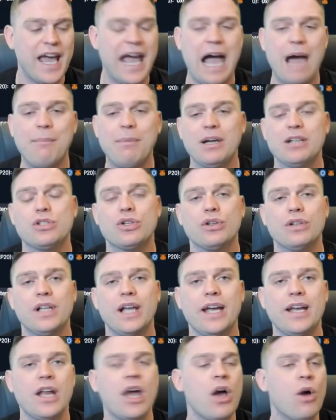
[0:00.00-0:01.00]
am I too
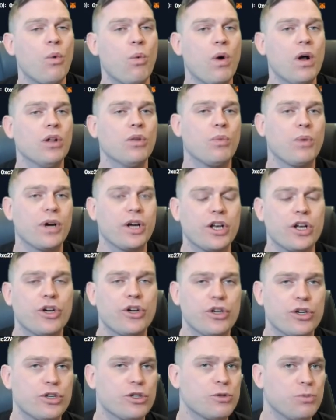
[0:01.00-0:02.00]
late? Well, we're going to go
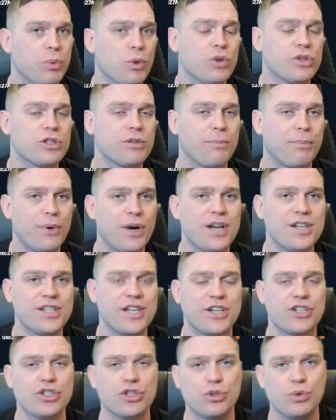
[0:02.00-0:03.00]
explore some price
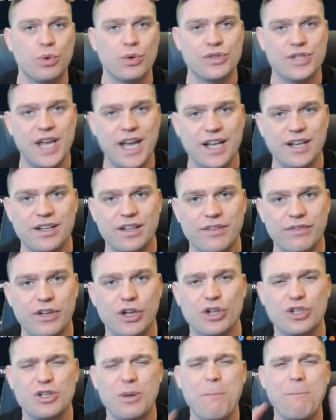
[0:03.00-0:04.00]
action towards the end of the
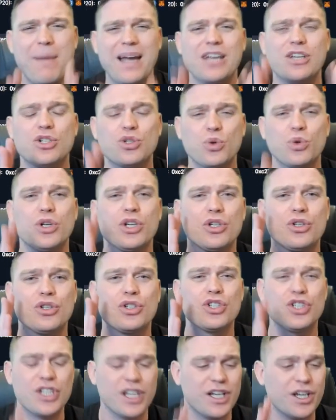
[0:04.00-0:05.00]
video. So make sure you
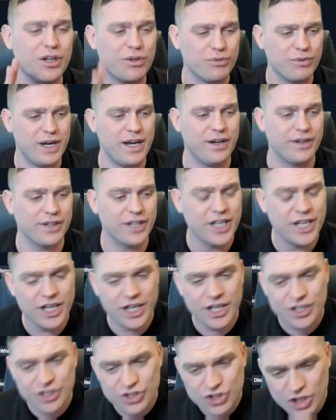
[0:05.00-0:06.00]
stick around.
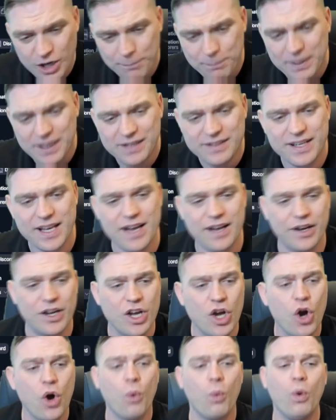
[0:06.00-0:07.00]
Jumping down,
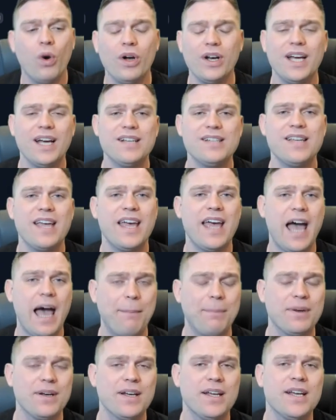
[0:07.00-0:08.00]
what has
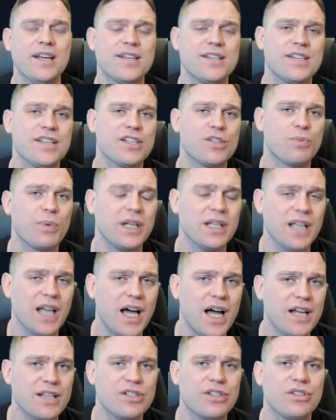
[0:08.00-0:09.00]
happened since we
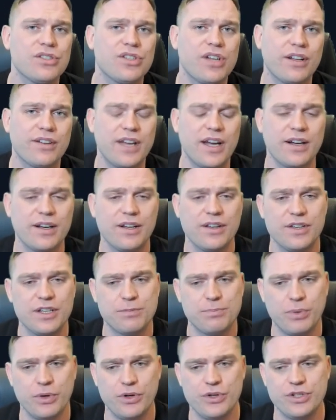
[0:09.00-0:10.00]
last checked out this
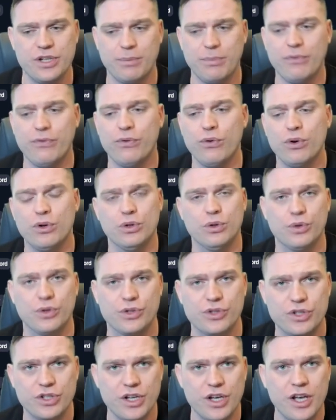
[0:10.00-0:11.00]
project before it
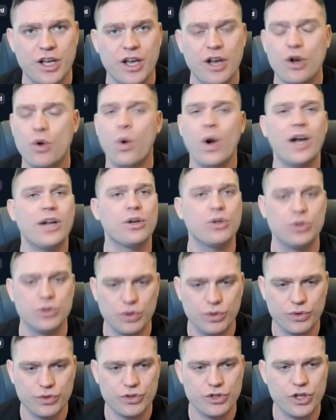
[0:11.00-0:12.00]
launched. Quite a good
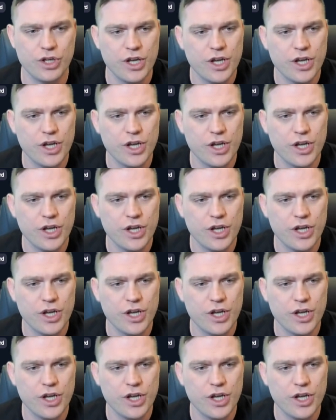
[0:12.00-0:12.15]
launch.